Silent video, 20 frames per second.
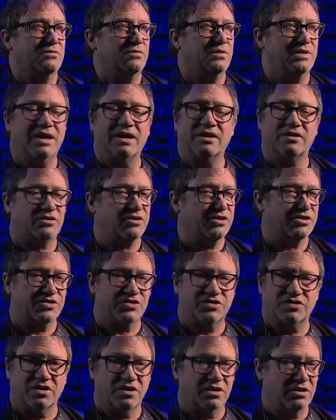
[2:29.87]
Without
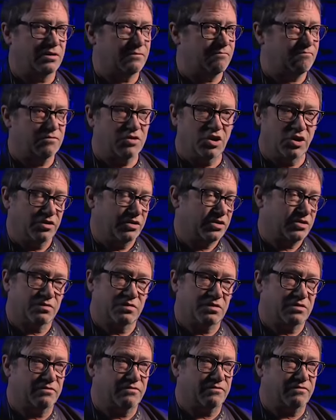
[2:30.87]
Chris, um, none of this
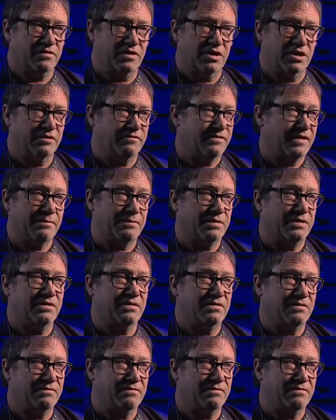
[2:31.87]
would have, have happened.